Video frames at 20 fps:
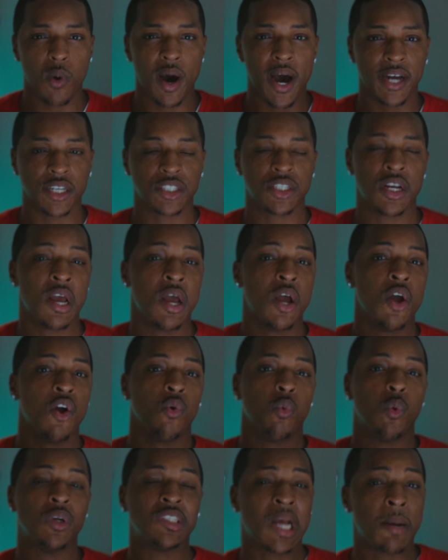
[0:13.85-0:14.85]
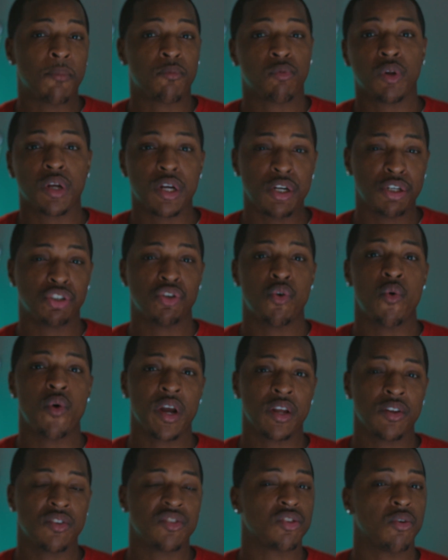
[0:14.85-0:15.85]
Watch, which I'm really
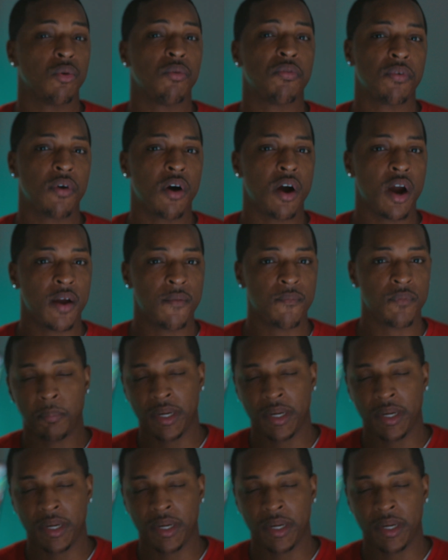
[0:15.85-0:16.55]
enjoying so far.